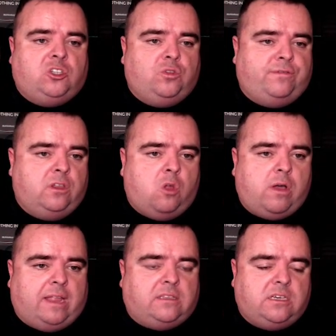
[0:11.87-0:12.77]
So if you
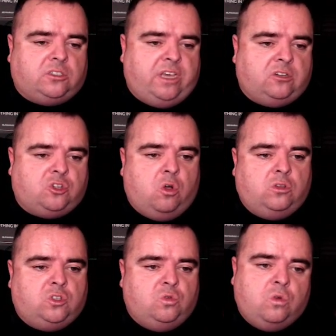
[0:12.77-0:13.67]
log into your Search
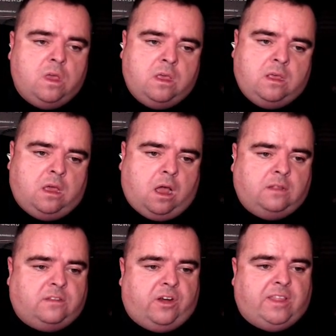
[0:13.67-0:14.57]
Console,
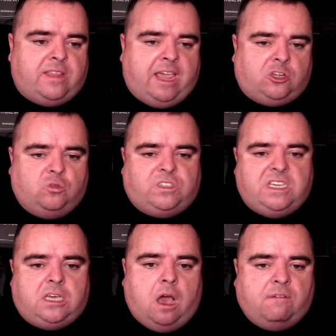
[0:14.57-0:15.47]
under index, you'll
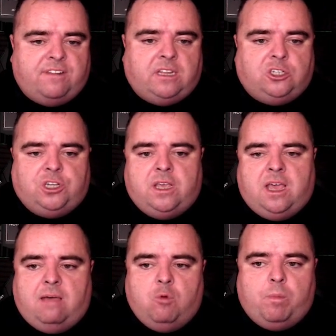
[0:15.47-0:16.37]
see coverage,
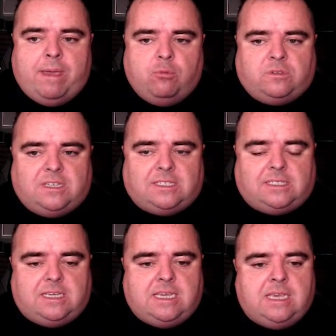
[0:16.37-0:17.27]
and we'll be able to
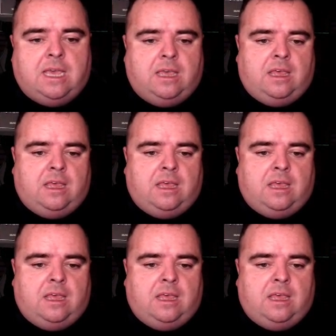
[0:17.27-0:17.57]
see